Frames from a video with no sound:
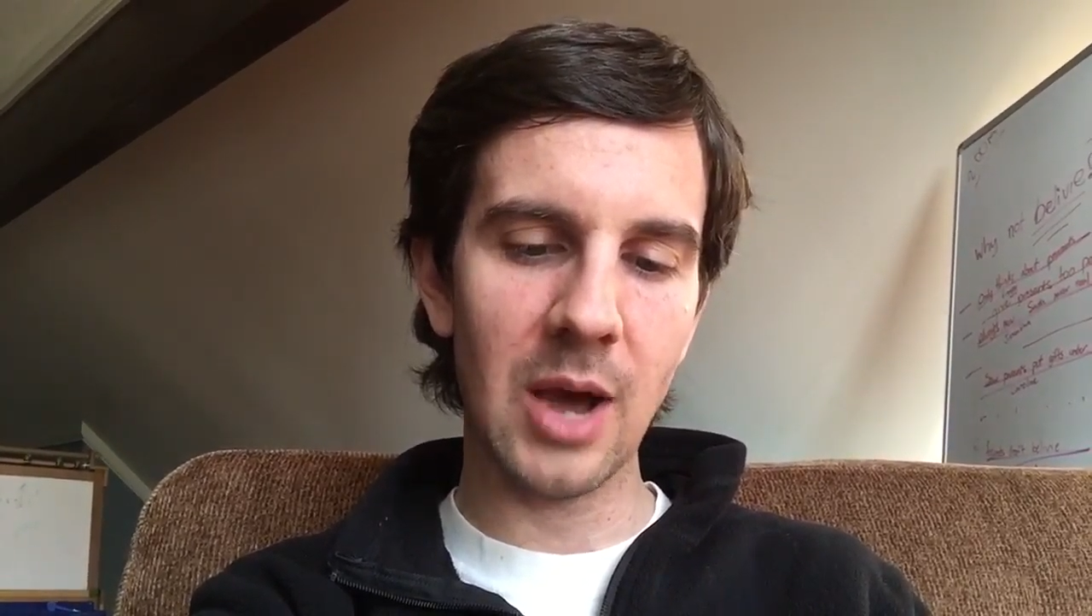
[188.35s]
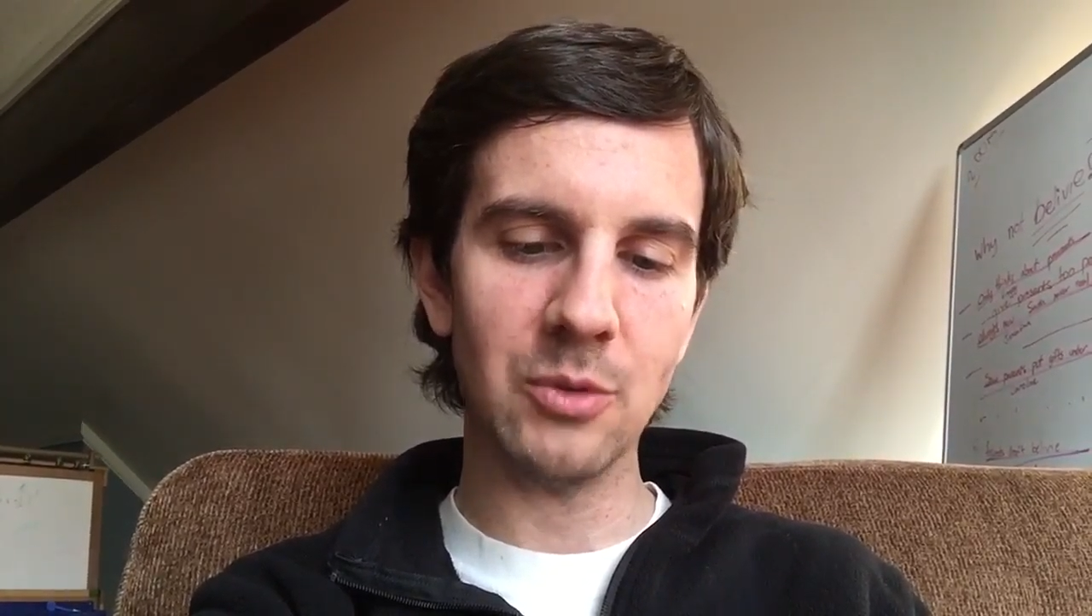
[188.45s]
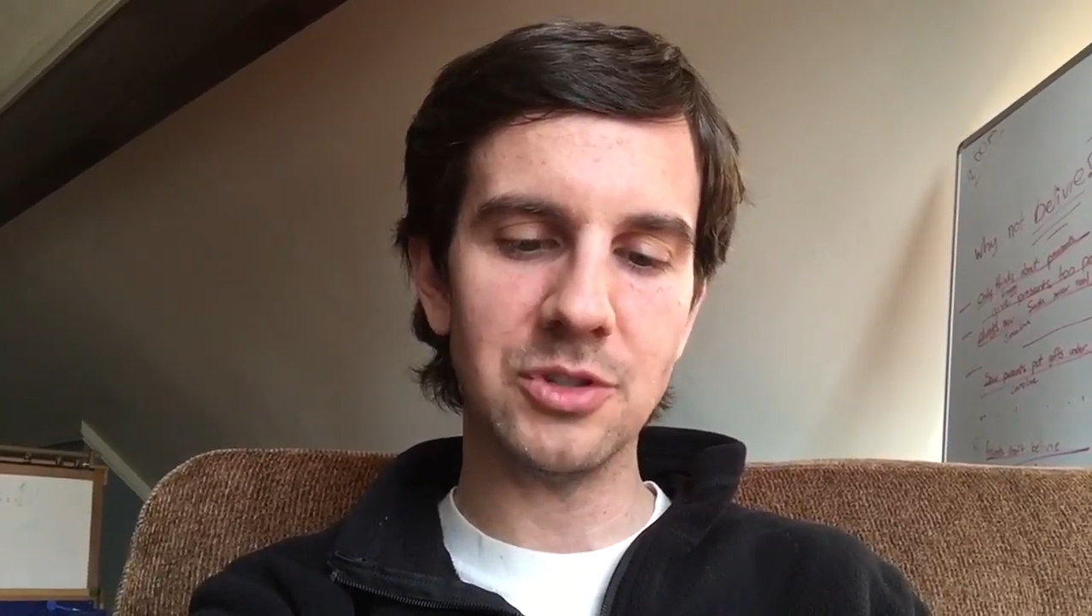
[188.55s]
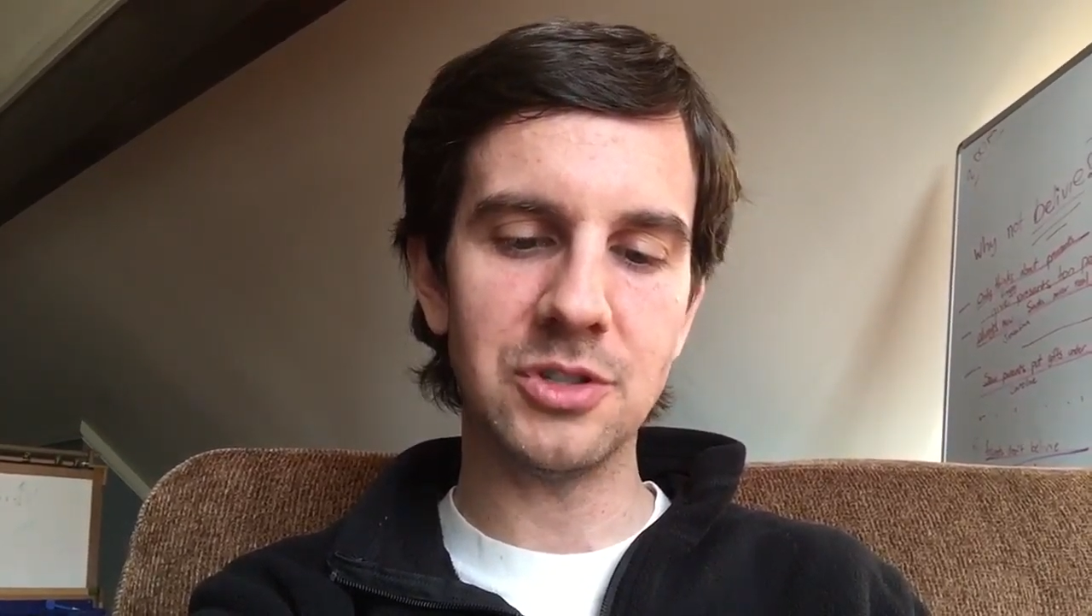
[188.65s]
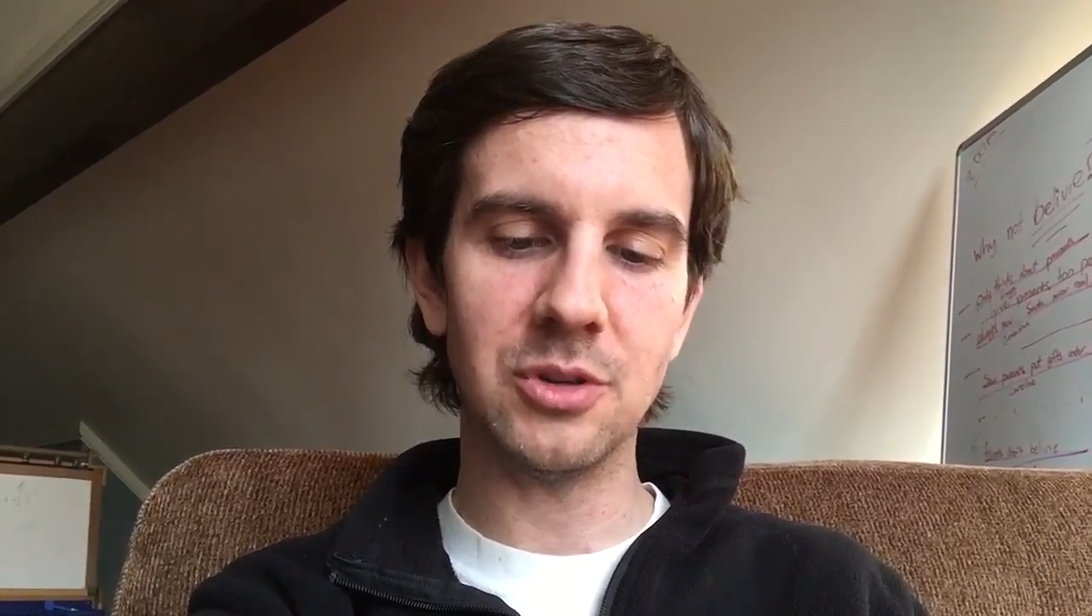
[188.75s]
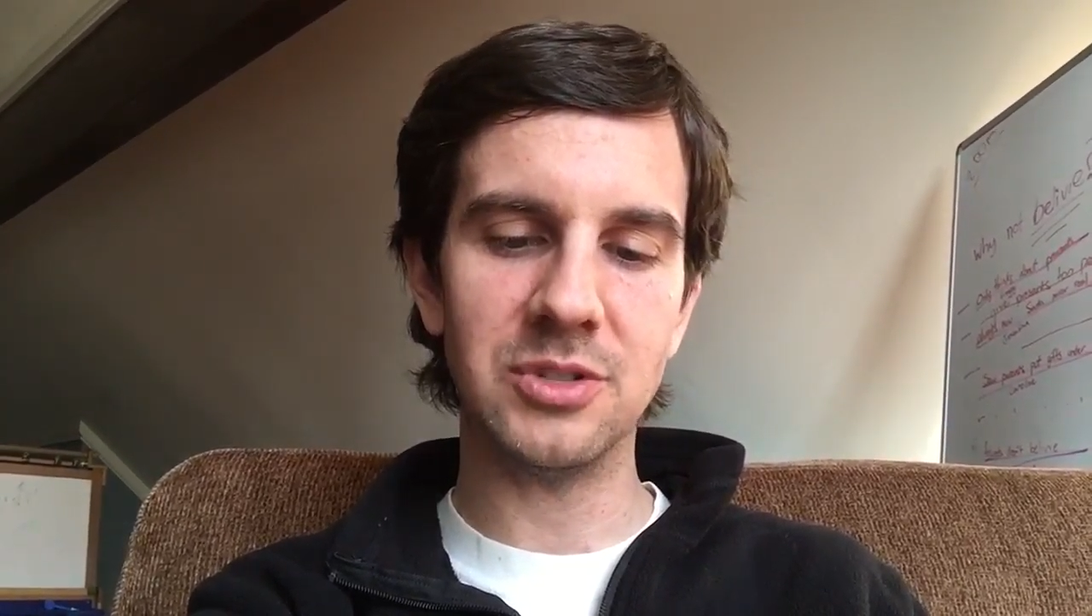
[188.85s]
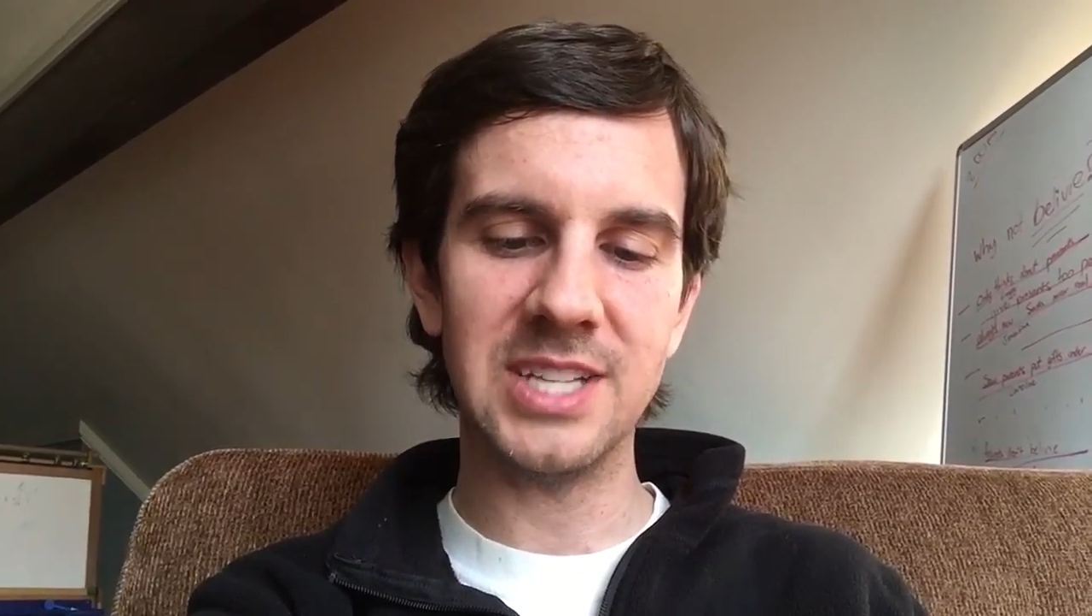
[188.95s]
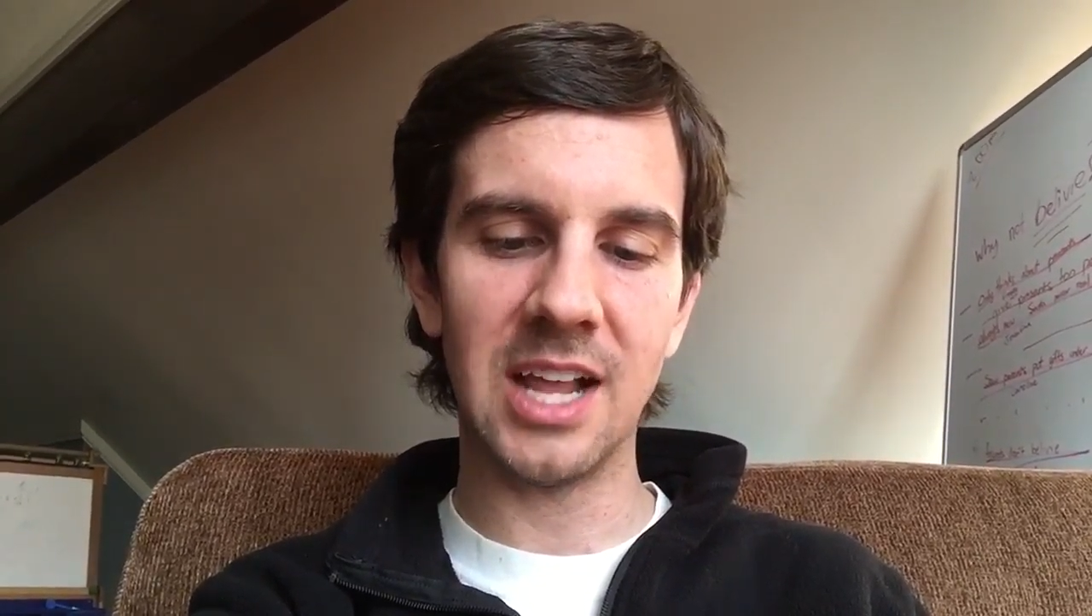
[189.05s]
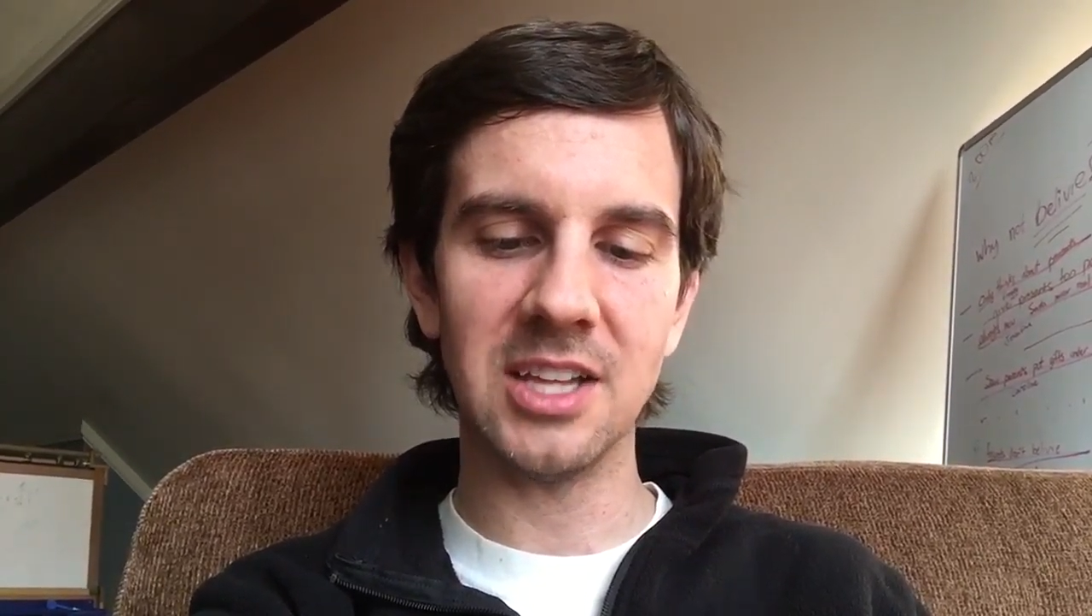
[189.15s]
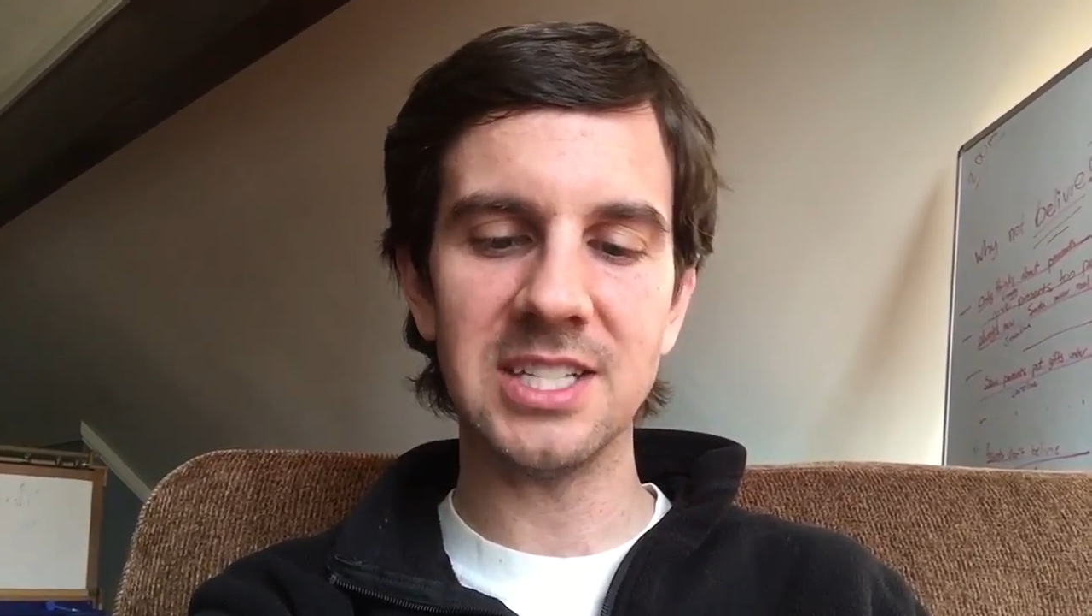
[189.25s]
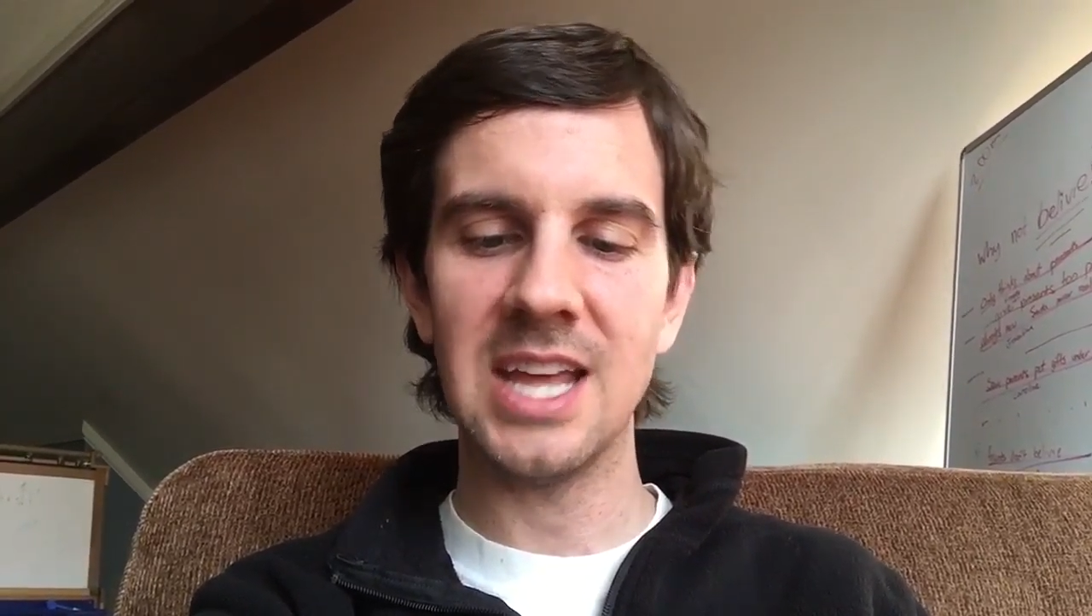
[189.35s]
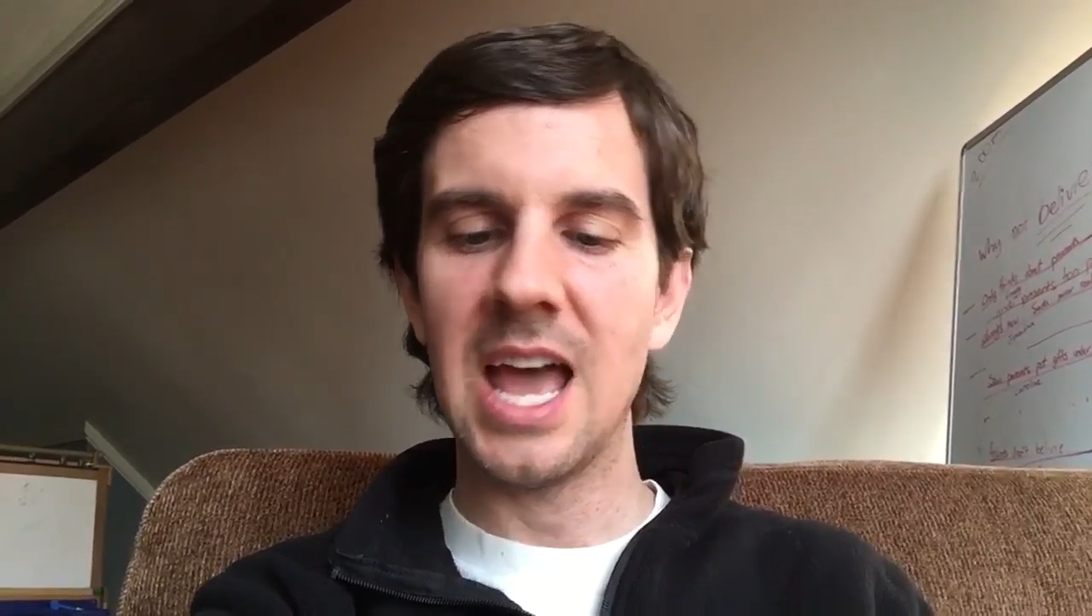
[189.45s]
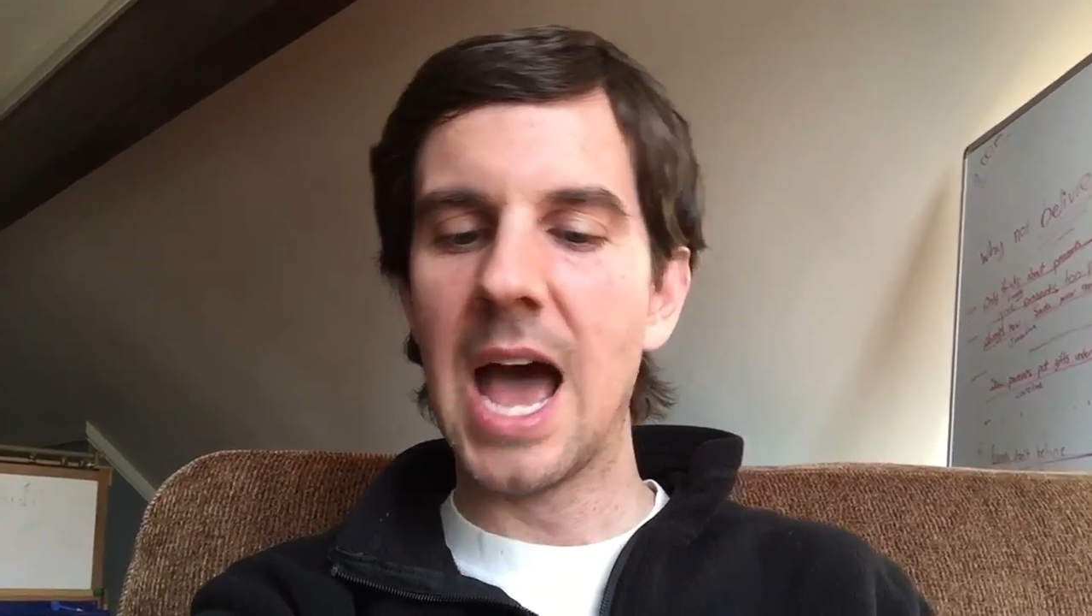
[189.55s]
I was so zealous,